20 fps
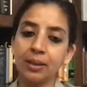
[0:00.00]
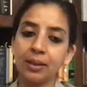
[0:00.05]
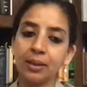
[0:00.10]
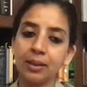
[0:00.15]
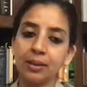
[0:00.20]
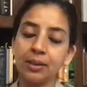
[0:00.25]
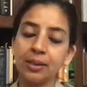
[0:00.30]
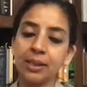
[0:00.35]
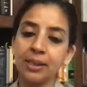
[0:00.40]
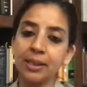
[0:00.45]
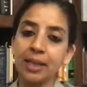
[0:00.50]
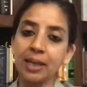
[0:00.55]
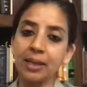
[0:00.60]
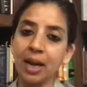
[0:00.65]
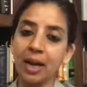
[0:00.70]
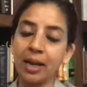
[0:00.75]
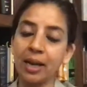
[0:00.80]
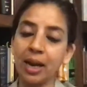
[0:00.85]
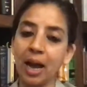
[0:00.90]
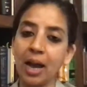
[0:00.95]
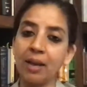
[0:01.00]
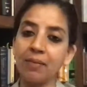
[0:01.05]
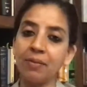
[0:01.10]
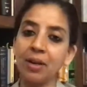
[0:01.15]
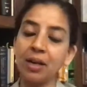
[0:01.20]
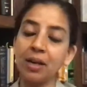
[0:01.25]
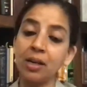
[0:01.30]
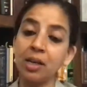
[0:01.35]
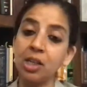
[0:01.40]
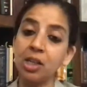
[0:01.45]
see, that I will
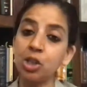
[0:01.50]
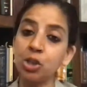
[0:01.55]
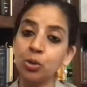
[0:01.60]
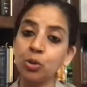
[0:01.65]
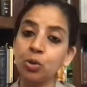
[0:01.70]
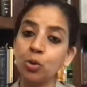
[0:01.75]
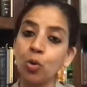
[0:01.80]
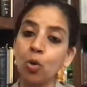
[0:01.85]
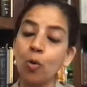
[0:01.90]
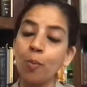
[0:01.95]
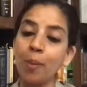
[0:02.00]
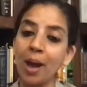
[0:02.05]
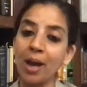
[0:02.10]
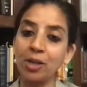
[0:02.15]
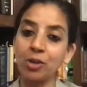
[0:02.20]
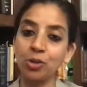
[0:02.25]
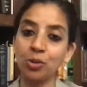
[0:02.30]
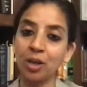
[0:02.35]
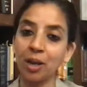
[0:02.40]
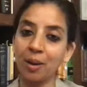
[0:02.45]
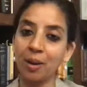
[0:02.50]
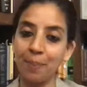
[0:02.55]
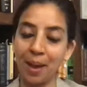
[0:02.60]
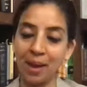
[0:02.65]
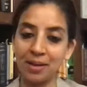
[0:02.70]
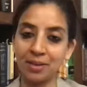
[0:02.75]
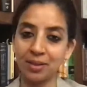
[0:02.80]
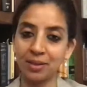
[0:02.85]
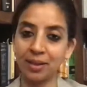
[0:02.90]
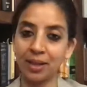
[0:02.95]
urge you to go back to the
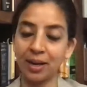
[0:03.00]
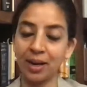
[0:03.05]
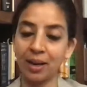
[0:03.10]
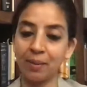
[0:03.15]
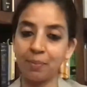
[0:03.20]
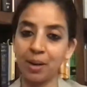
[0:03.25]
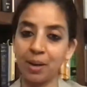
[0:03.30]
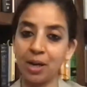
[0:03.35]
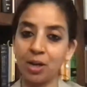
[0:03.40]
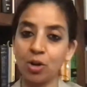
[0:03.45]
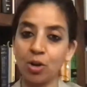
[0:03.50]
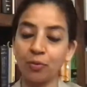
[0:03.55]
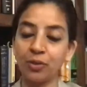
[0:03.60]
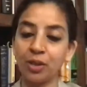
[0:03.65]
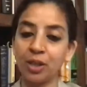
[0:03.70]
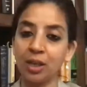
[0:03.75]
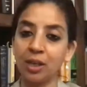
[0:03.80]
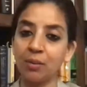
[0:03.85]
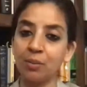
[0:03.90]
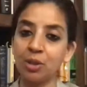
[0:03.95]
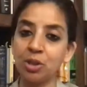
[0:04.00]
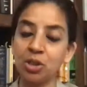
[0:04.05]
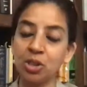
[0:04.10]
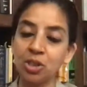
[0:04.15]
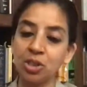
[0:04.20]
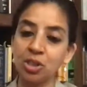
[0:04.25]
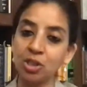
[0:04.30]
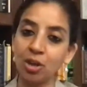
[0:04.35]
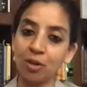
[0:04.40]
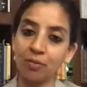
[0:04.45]
comparison that I made of the
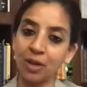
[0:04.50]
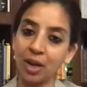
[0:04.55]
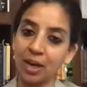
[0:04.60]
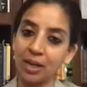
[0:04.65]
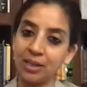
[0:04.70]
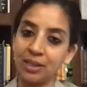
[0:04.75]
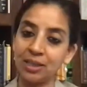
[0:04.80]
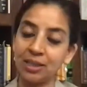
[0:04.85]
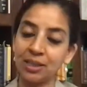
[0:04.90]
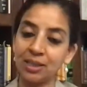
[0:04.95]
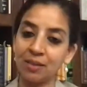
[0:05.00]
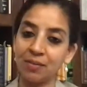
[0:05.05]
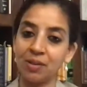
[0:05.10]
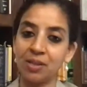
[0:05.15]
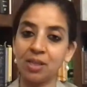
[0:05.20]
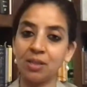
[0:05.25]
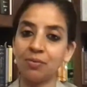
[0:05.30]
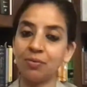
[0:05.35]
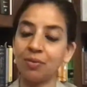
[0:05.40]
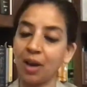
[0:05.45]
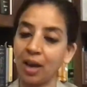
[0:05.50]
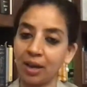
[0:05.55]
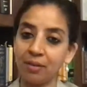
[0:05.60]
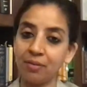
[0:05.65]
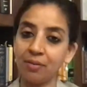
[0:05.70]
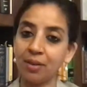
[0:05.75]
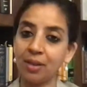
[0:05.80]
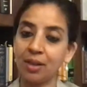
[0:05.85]
emergency of 1975